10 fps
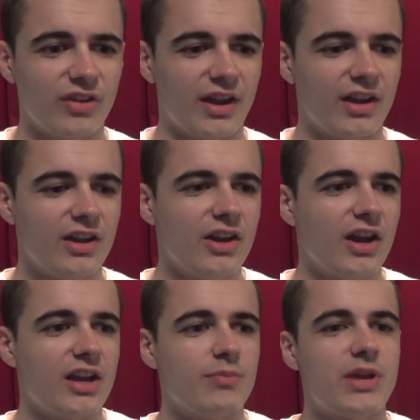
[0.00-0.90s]
than that.
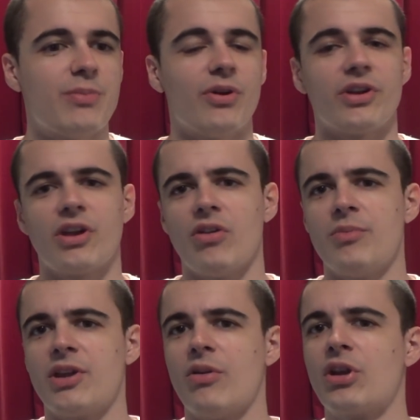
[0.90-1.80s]
And then people are to go
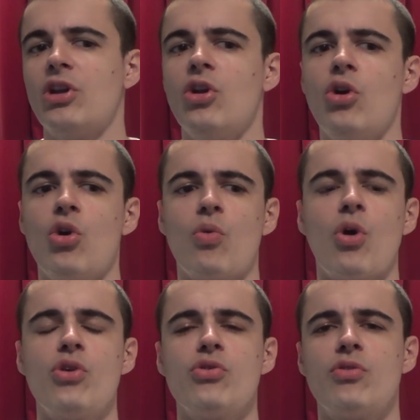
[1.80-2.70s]
at me going, oh,
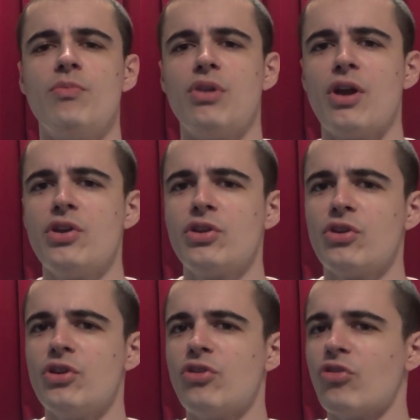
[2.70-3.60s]
why are you
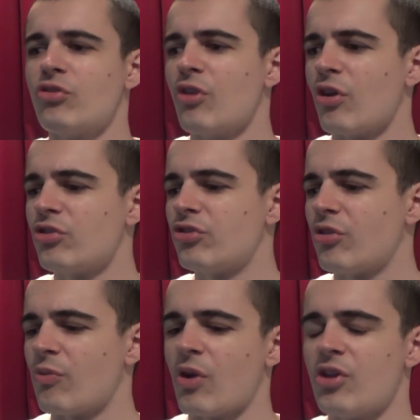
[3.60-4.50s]
complaining that it doesn't light,
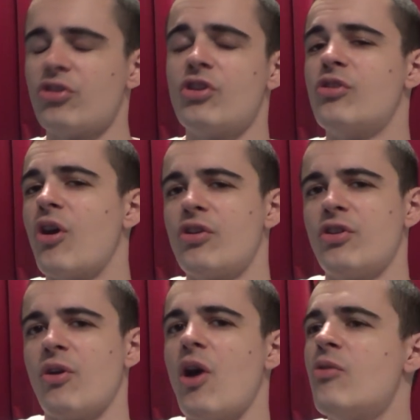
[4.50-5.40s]
you
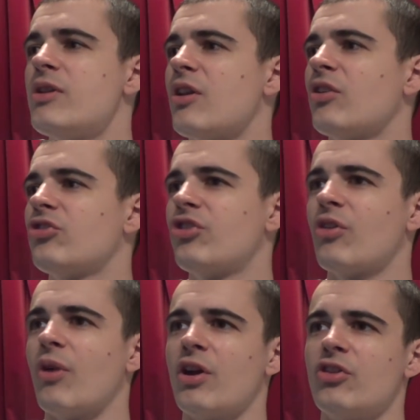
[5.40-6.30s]
know, it only lights
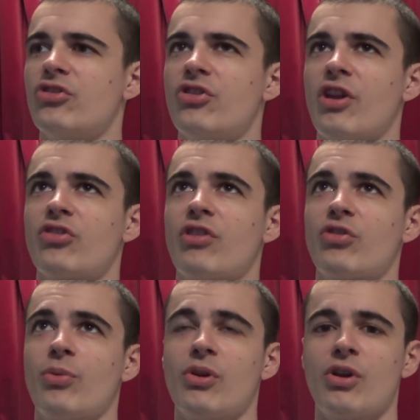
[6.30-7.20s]
cigarettes? That's
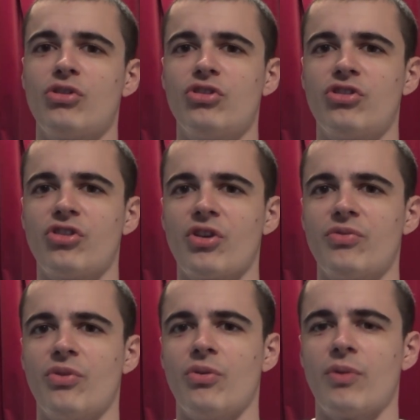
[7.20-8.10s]
what a lighter's
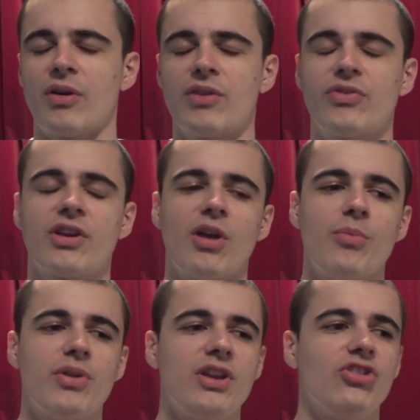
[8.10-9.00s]
designed for. Well, if the
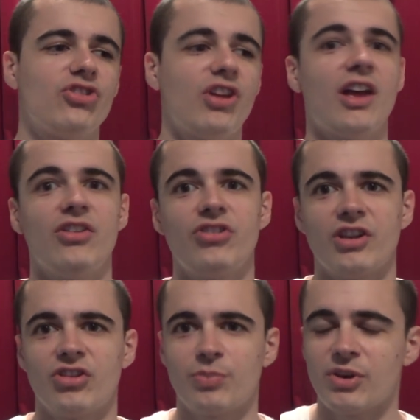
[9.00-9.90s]
company says
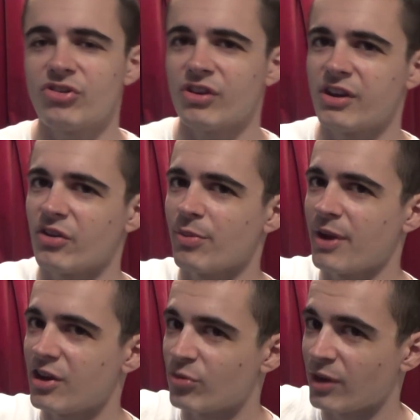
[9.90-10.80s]
explicitly on the
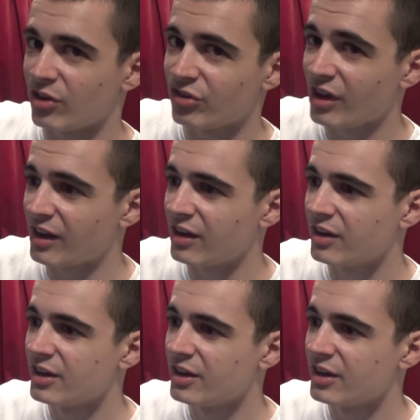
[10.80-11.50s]
page where they sell it,